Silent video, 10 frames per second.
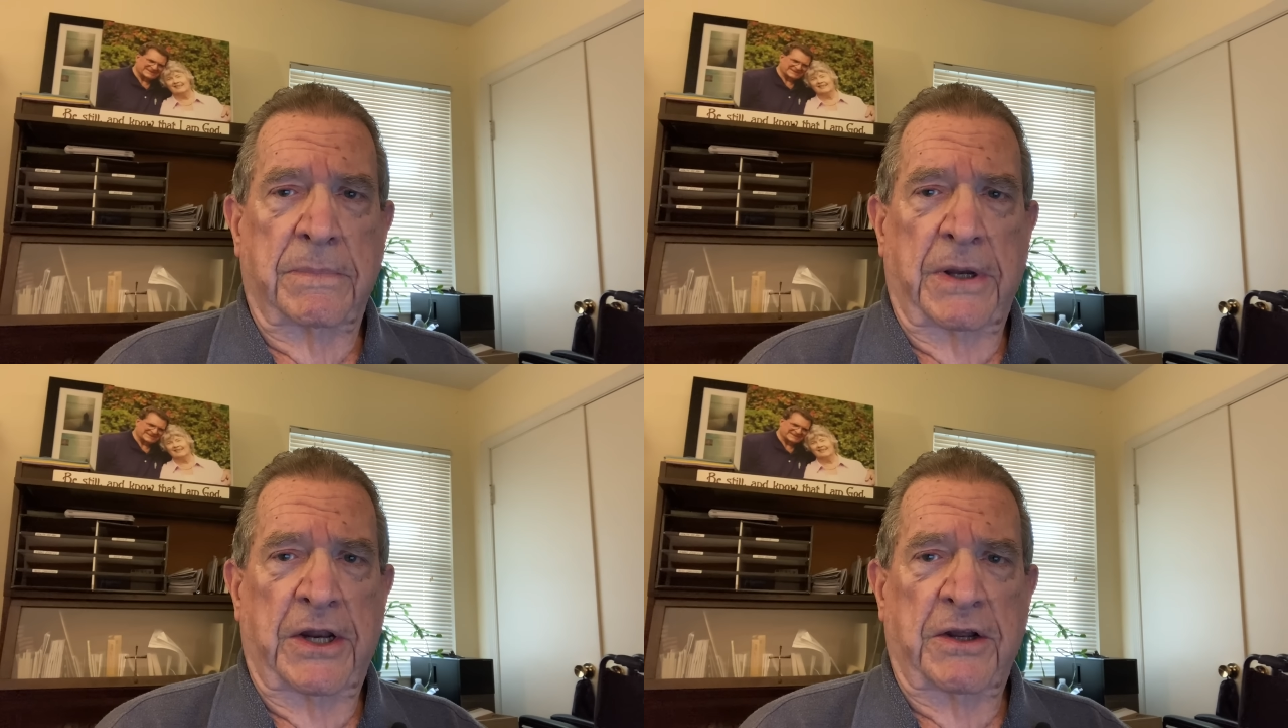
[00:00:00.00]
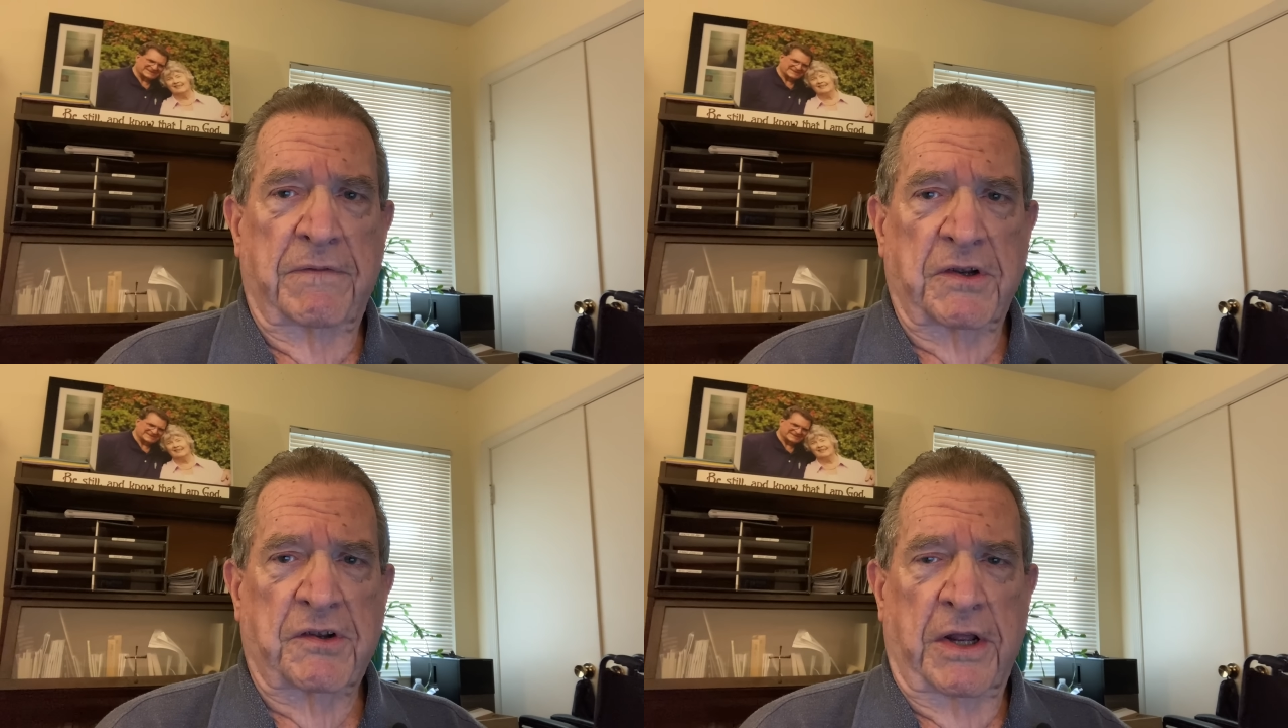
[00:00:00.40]
in the
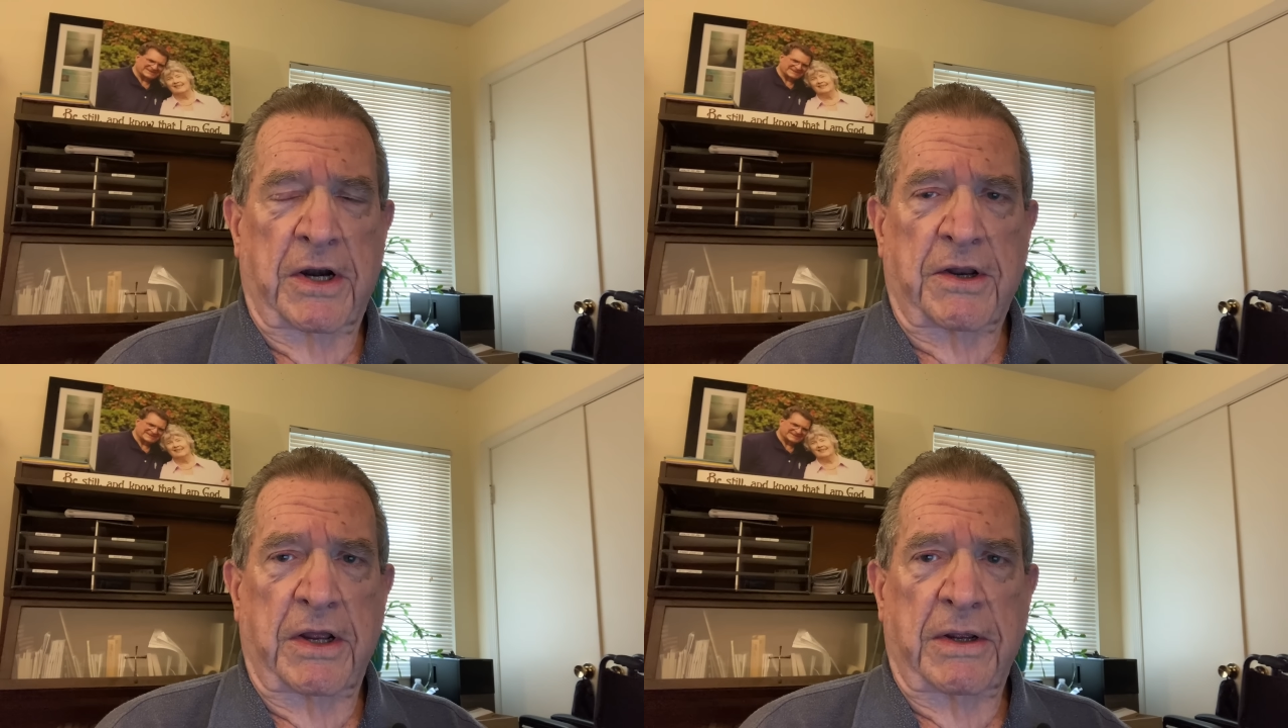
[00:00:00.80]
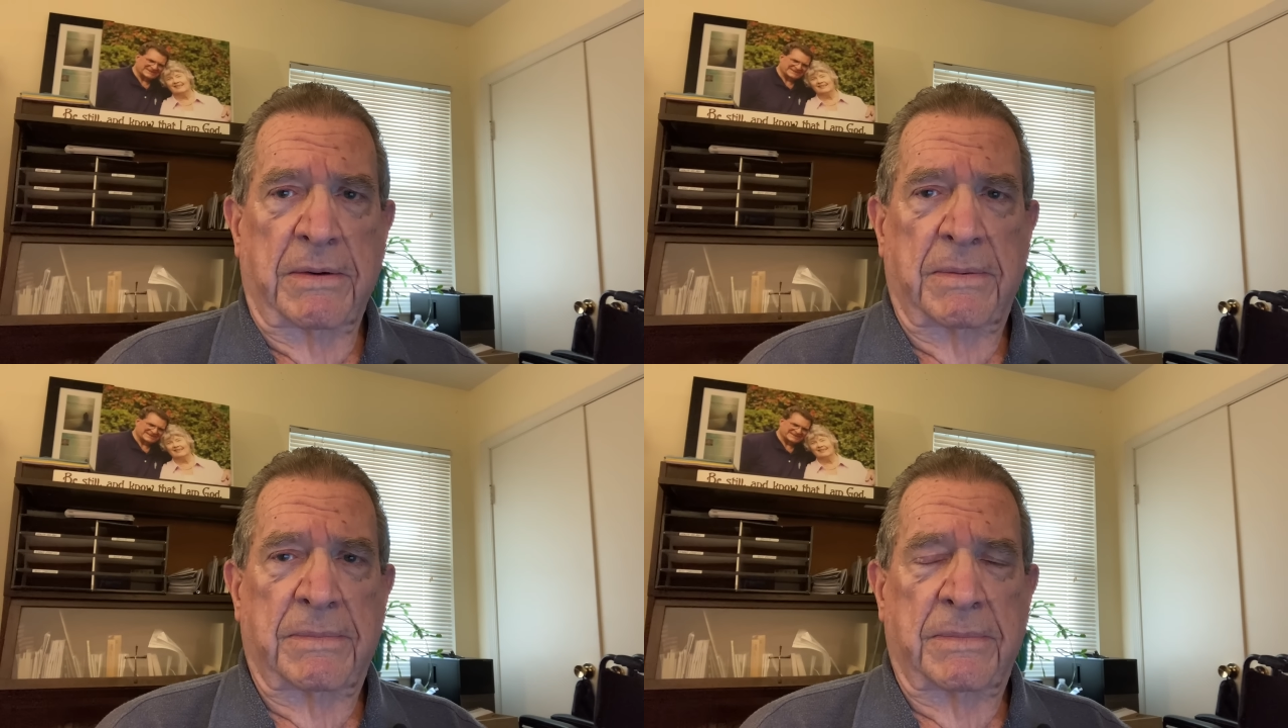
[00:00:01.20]
vicinity,
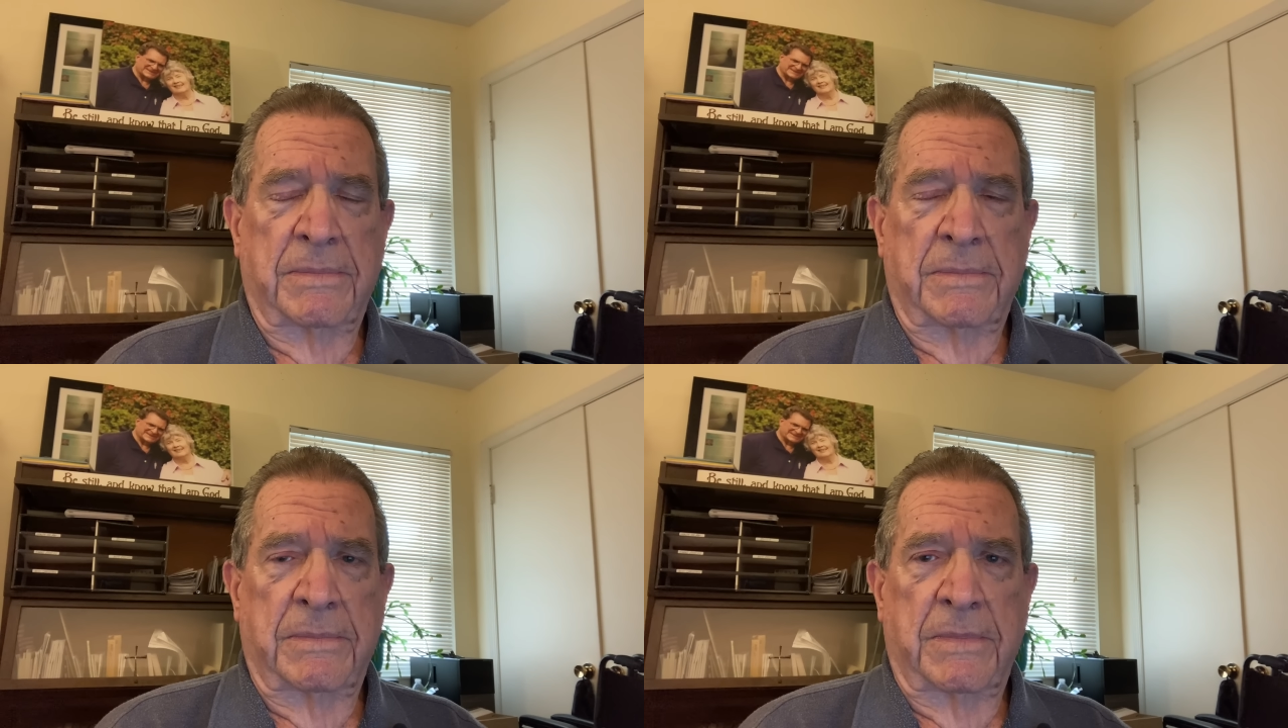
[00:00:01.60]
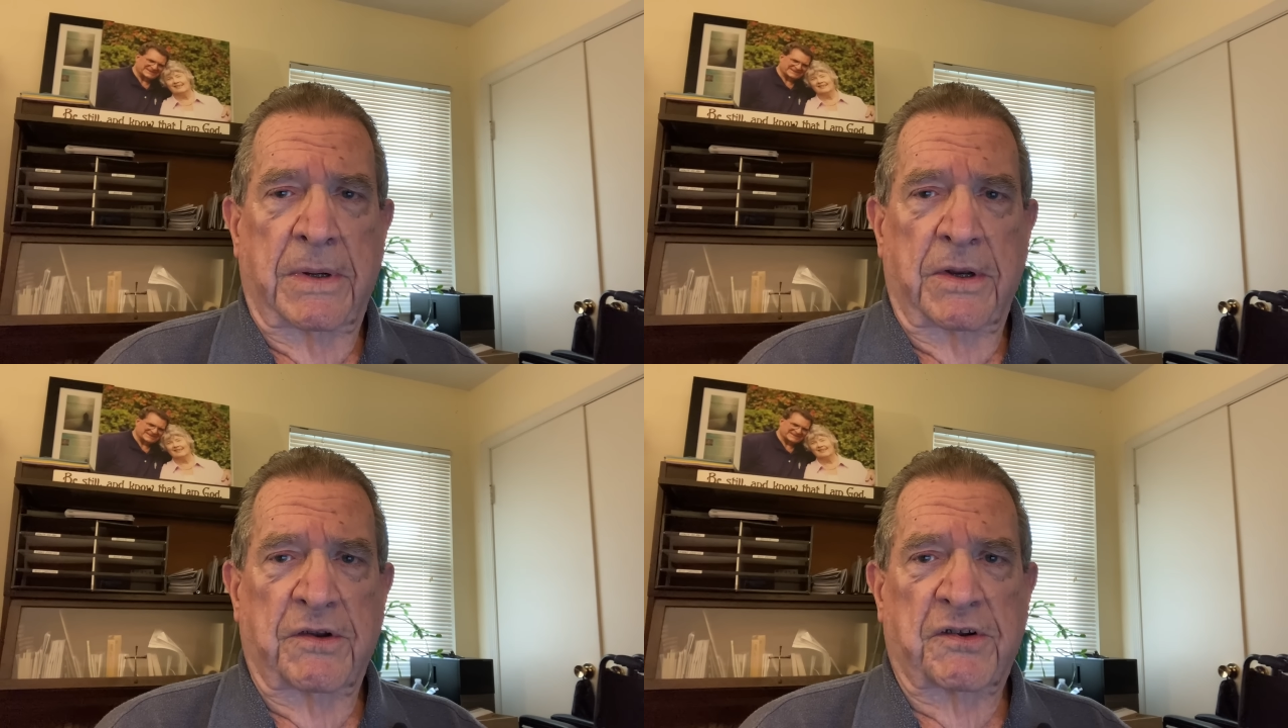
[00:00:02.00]

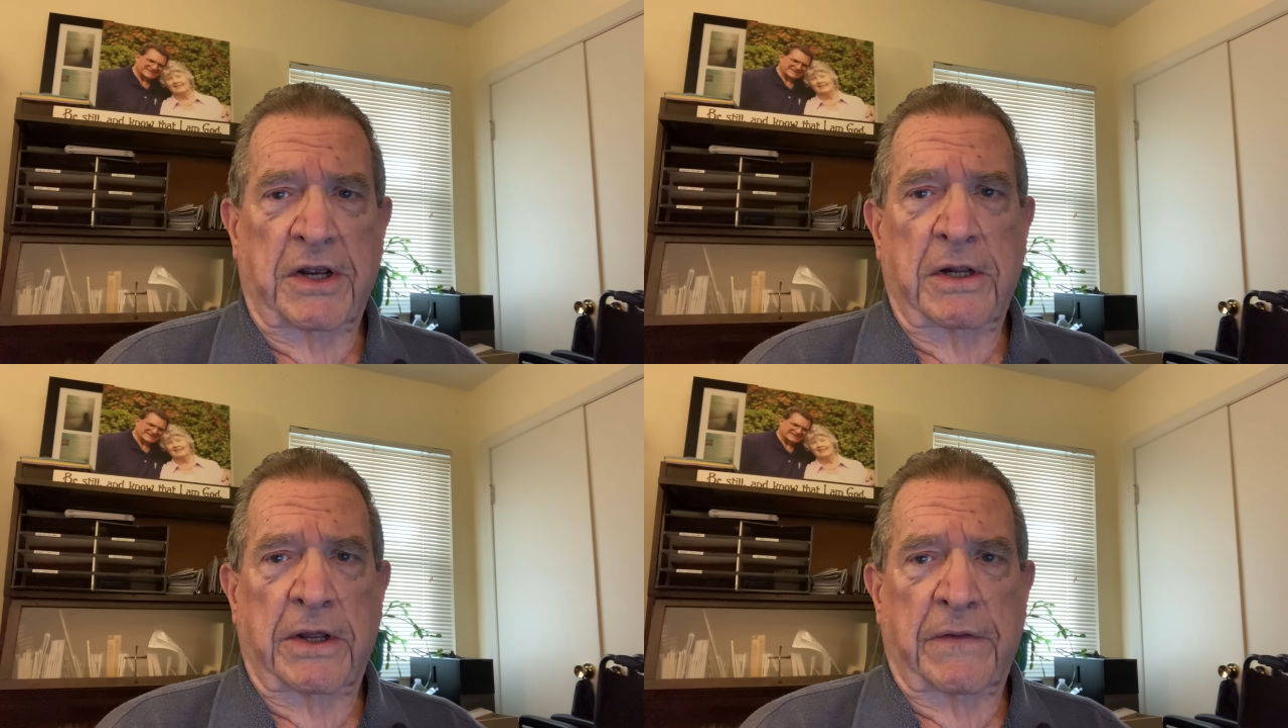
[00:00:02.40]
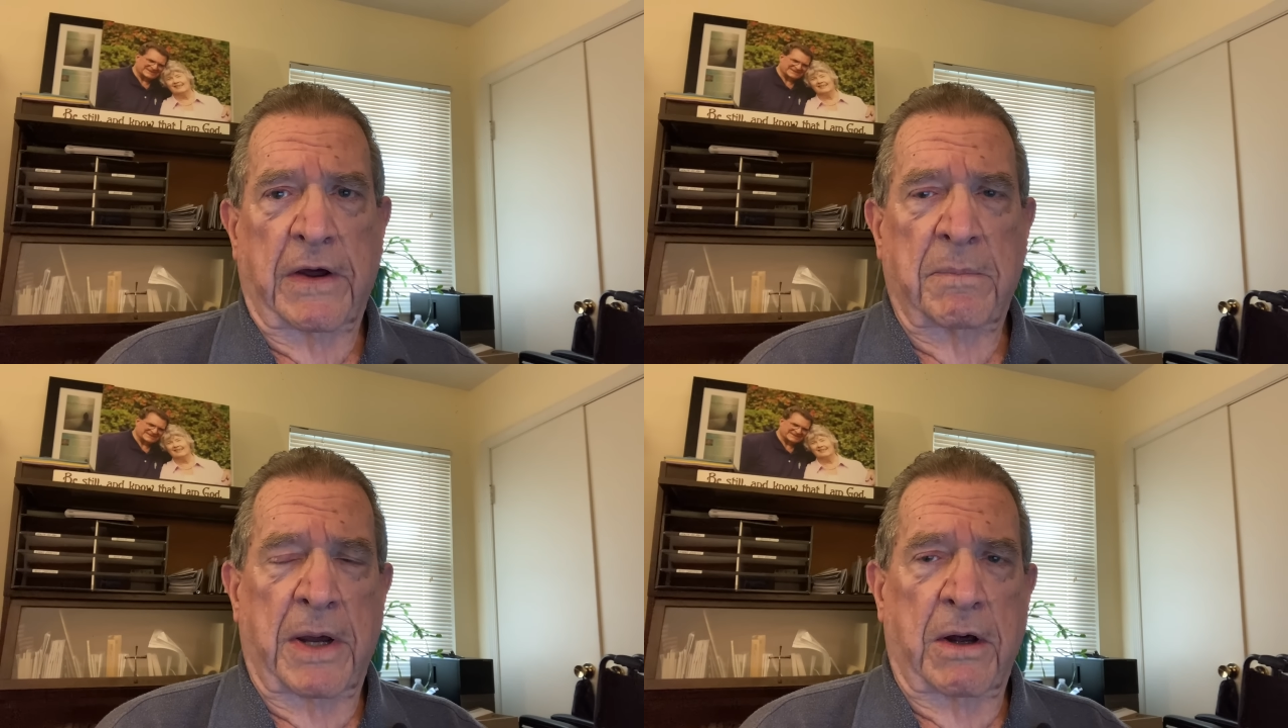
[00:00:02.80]
sealing their
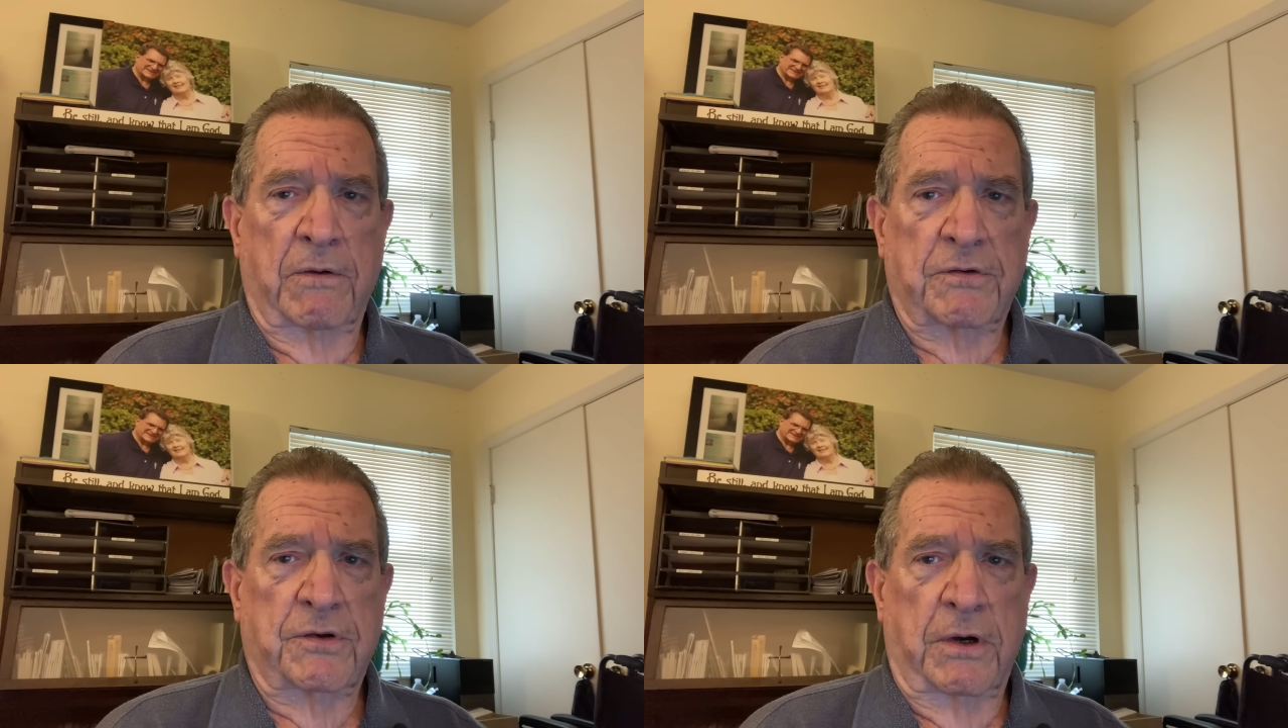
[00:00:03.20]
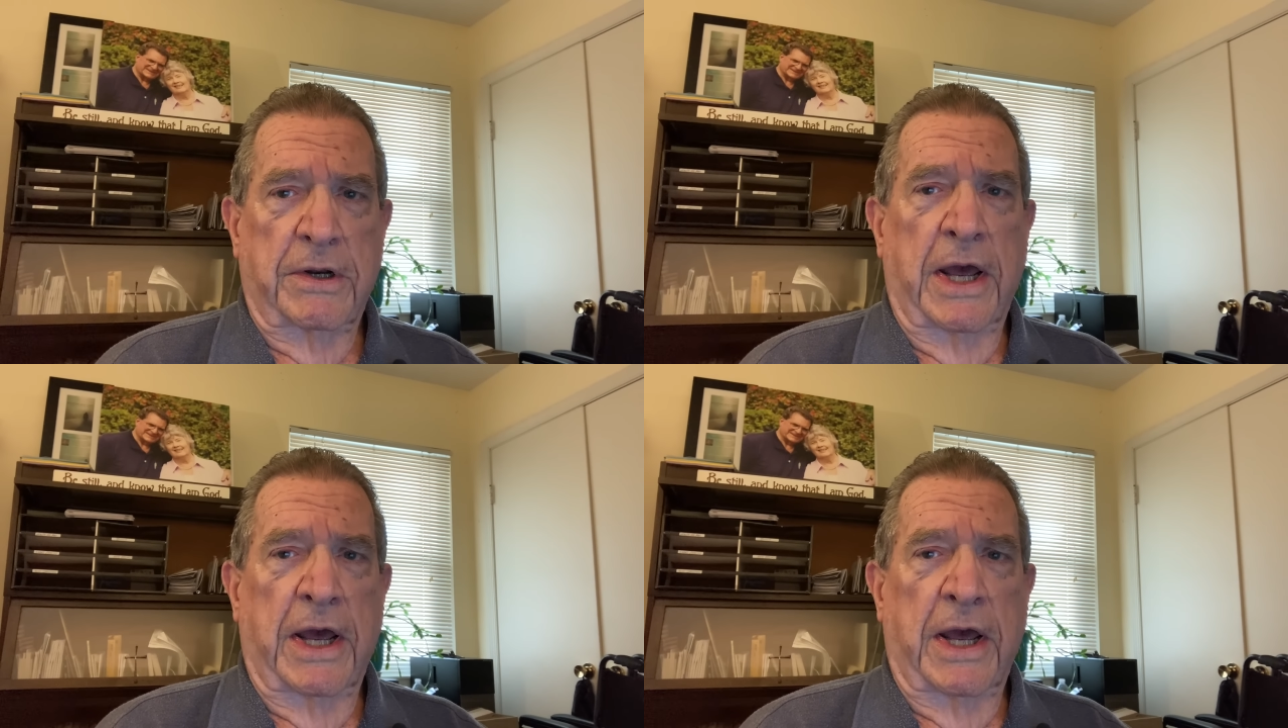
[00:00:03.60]
mouths shut,